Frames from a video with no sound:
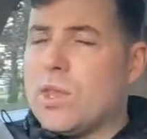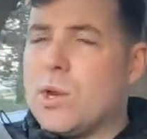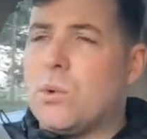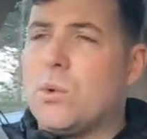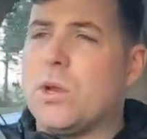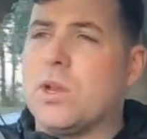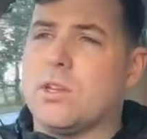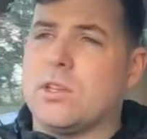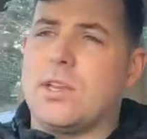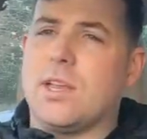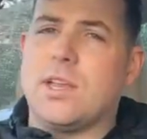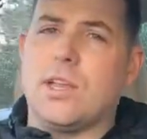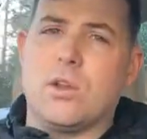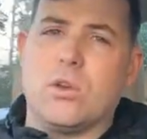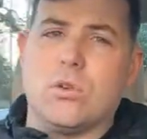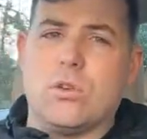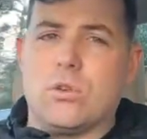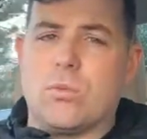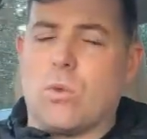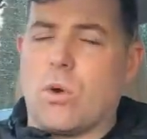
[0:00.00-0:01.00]
we
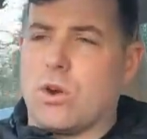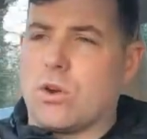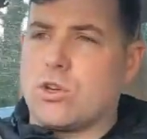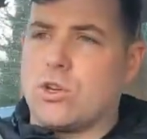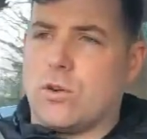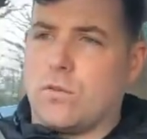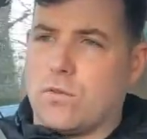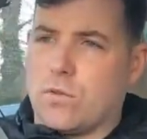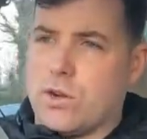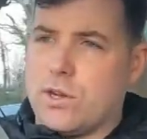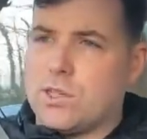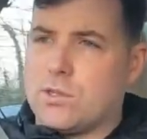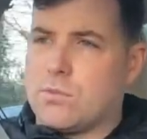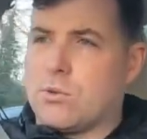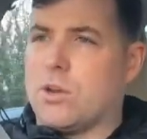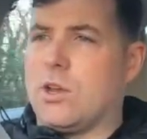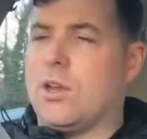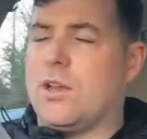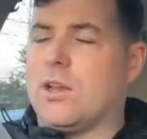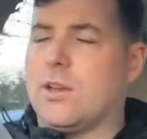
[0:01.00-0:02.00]
continued and worked through
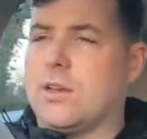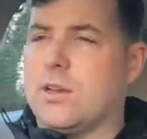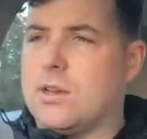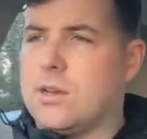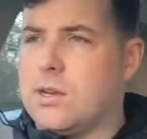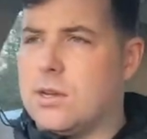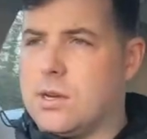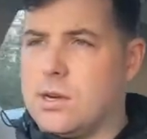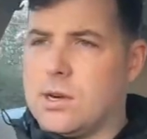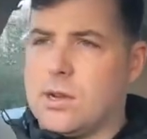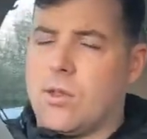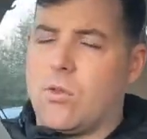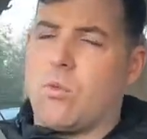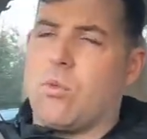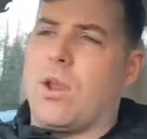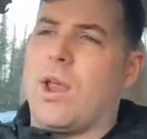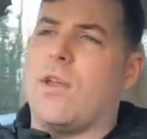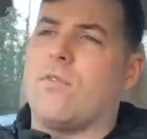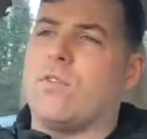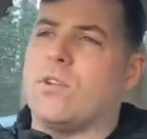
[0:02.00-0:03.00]
Freesbury and
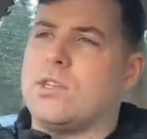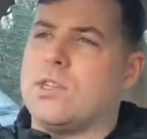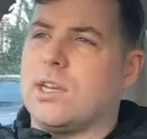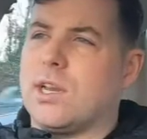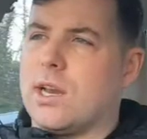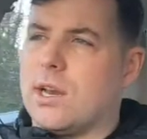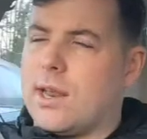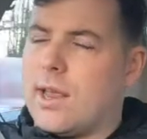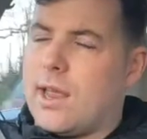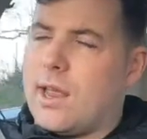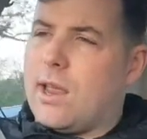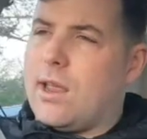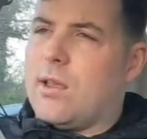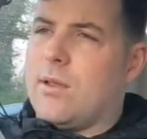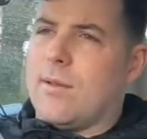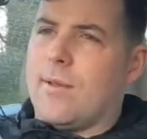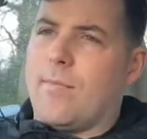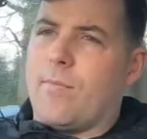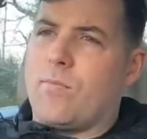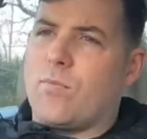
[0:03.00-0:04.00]
every single day
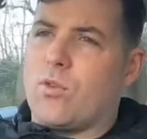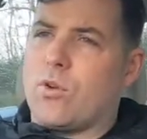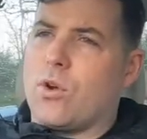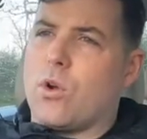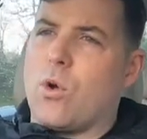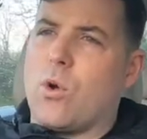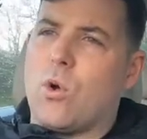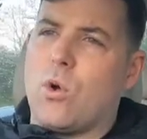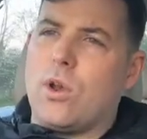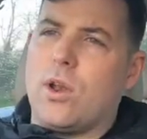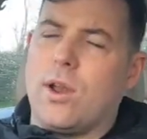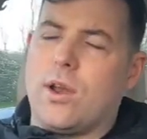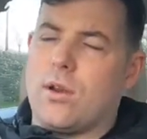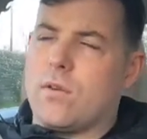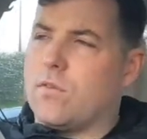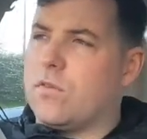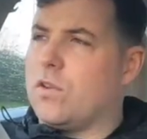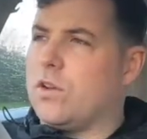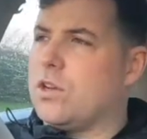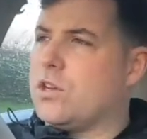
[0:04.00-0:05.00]
for the whole year.
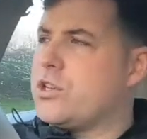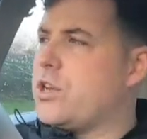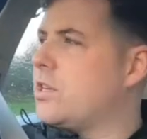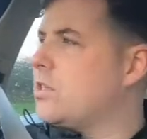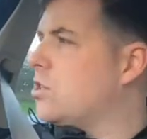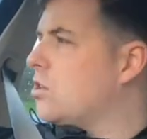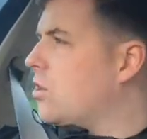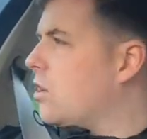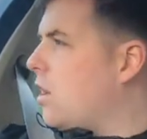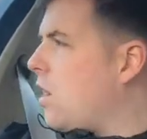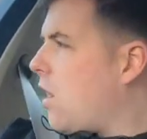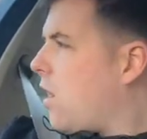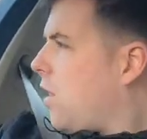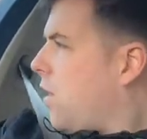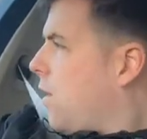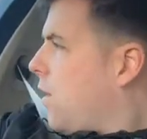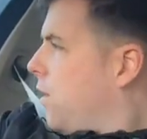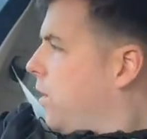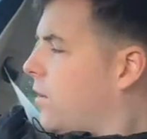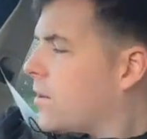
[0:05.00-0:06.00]
Finished yesterday,
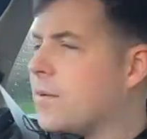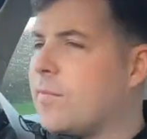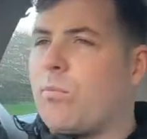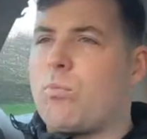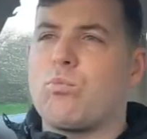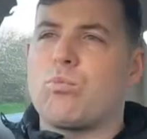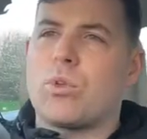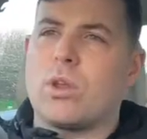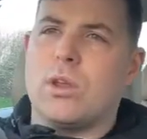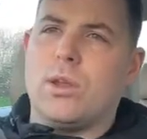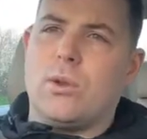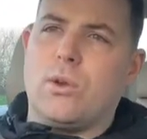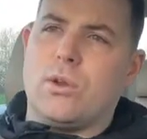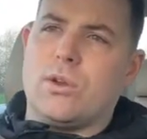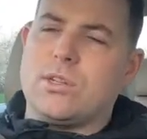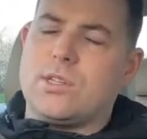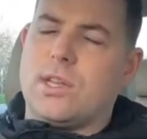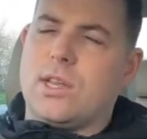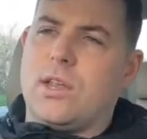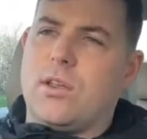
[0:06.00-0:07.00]
New
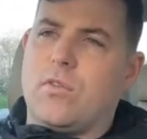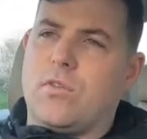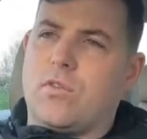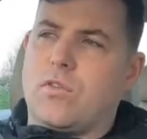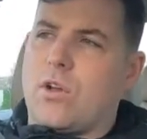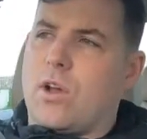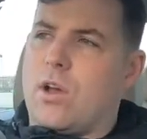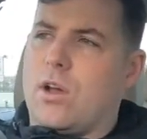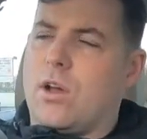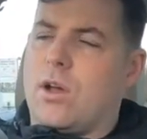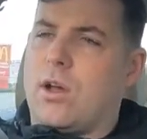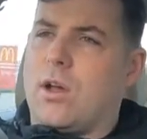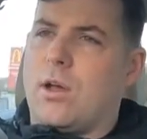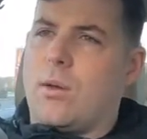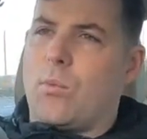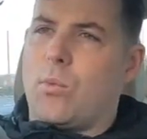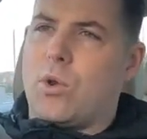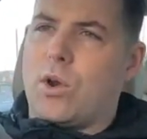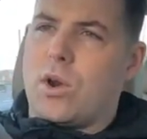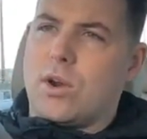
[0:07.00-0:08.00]
Year's Eve, with
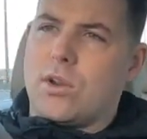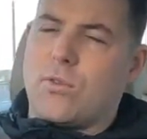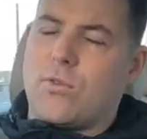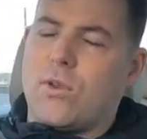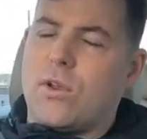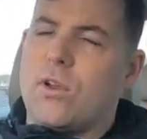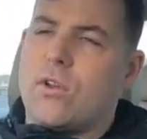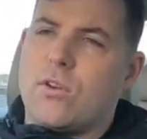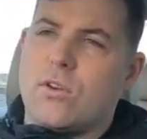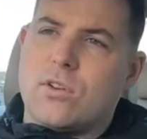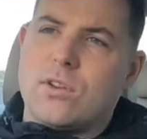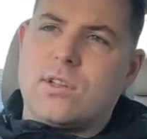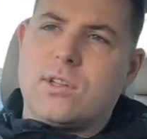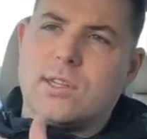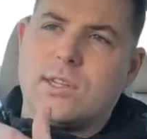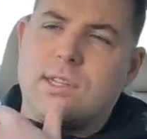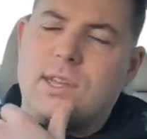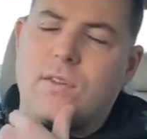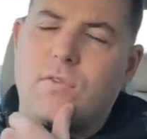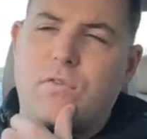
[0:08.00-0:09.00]
our
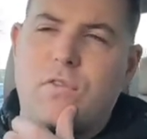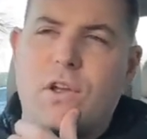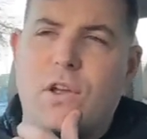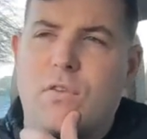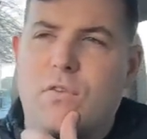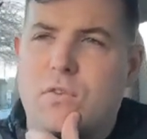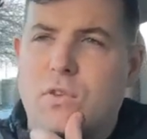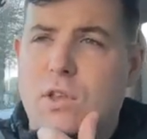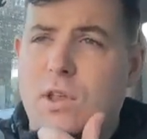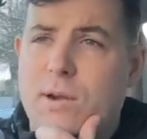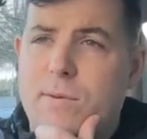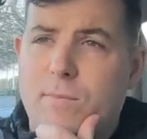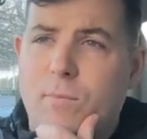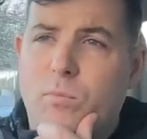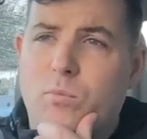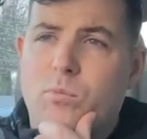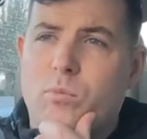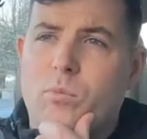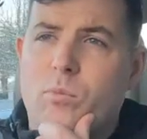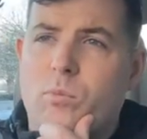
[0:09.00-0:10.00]
365th
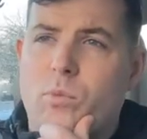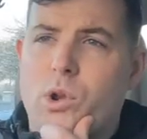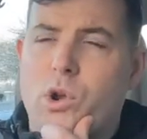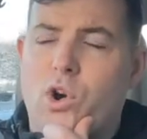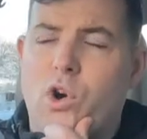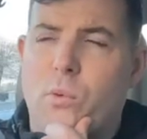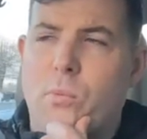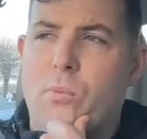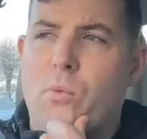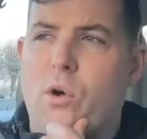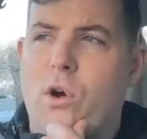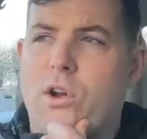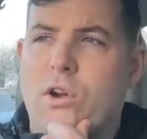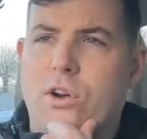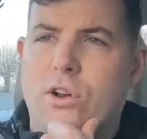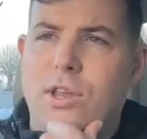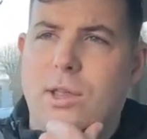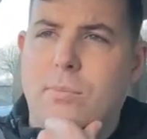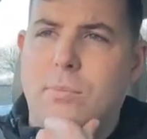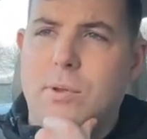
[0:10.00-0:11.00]
open water
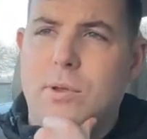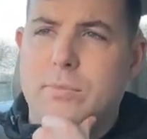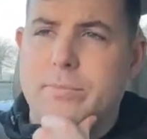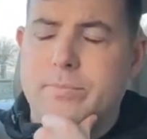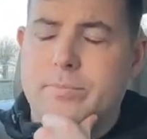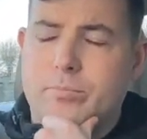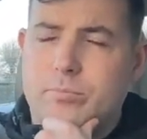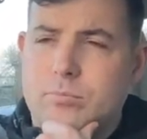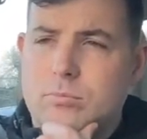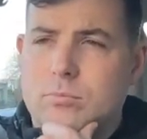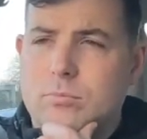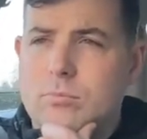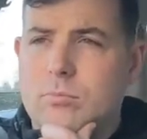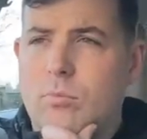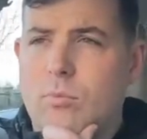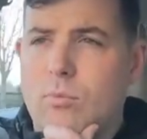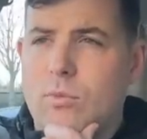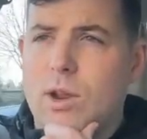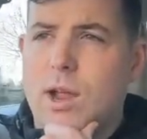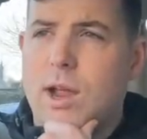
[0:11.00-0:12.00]
dip.
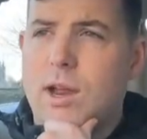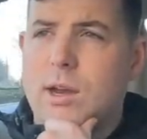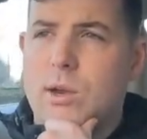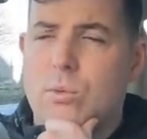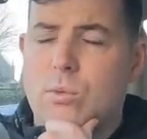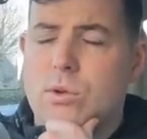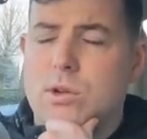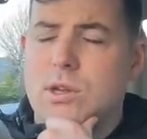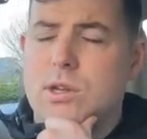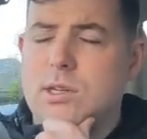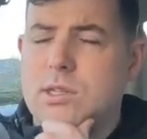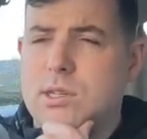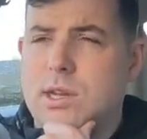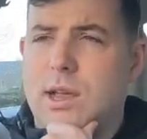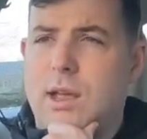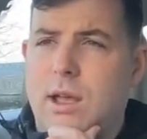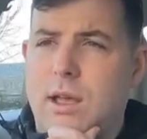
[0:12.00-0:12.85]
And it was